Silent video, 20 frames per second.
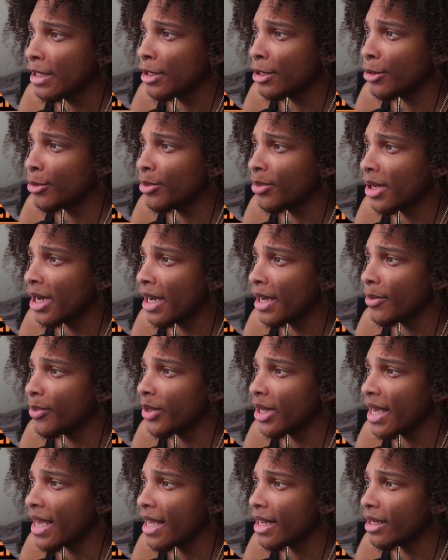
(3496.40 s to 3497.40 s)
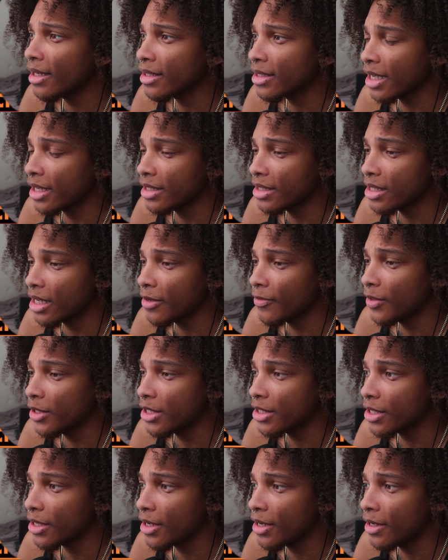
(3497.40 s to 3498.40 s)
oh, my pet. Looks like it's time for
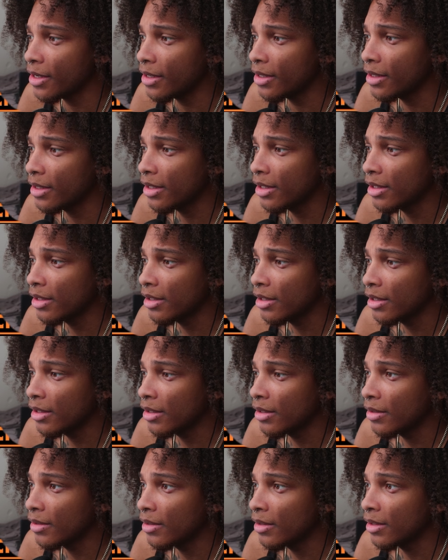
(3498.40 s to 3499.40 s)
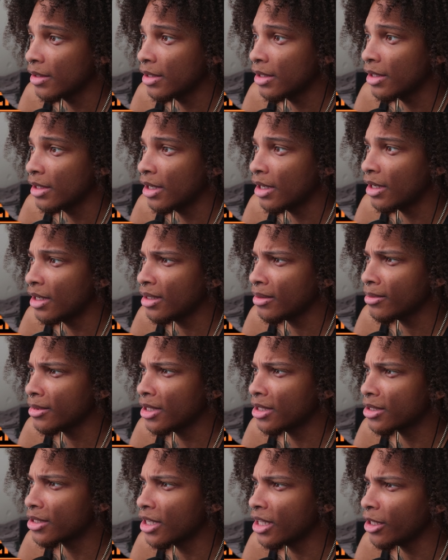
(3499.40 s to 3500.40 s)
dessert. Huh?
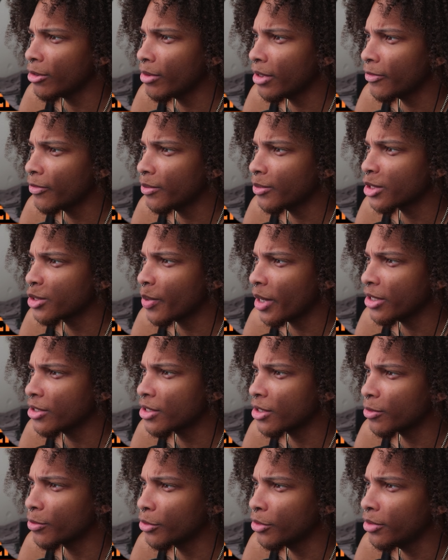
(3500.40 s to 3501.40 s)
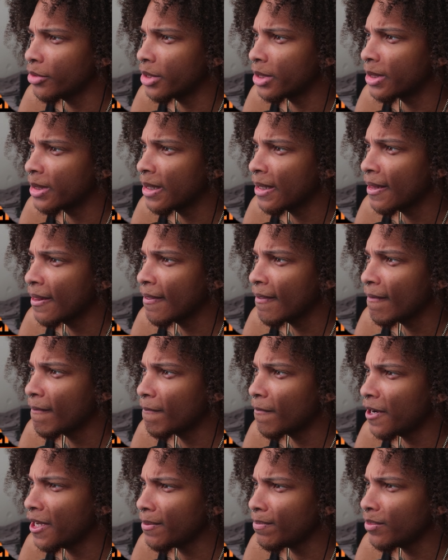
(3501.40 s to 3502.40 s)
The telegram from the spiders in the ruin.
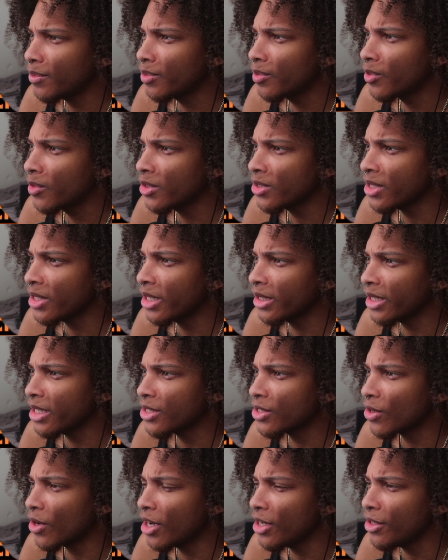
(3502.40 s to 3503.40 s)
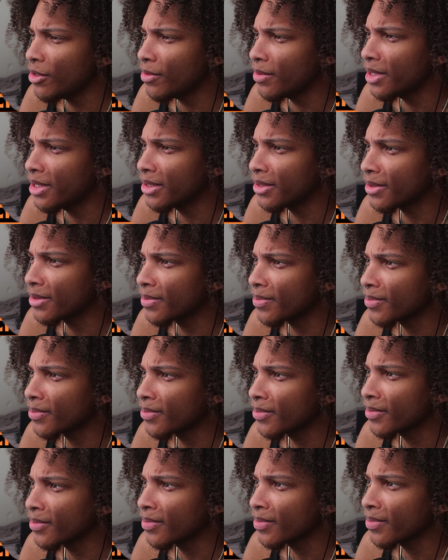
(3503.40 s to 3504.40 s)
What? You're saying that they saw you and...
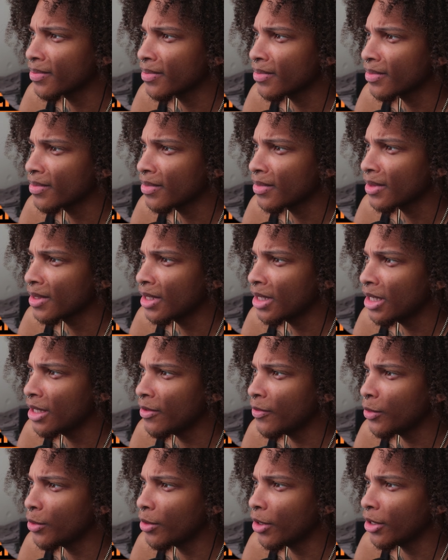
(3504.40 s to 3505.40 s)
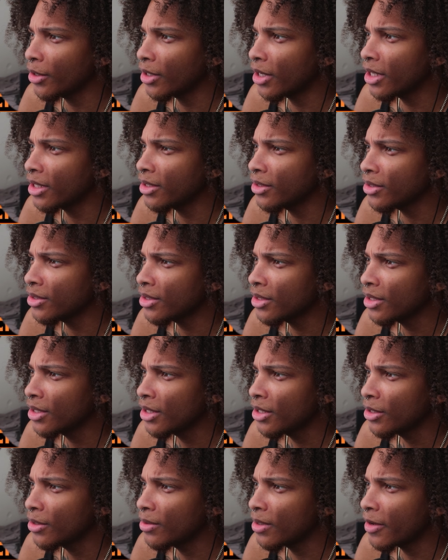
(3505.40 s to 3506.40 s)
And if you hurt others,
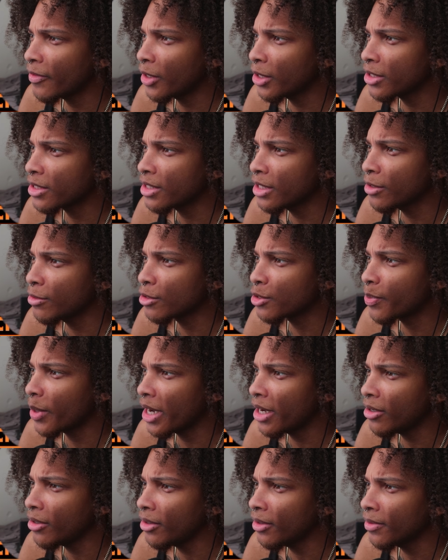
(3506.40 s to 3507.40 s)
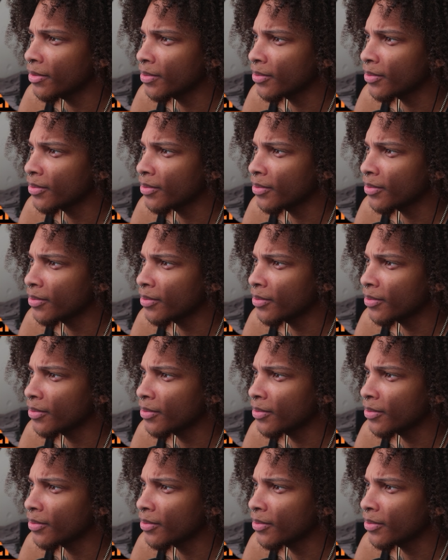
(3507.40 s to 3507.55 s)
you never hurt a single spider?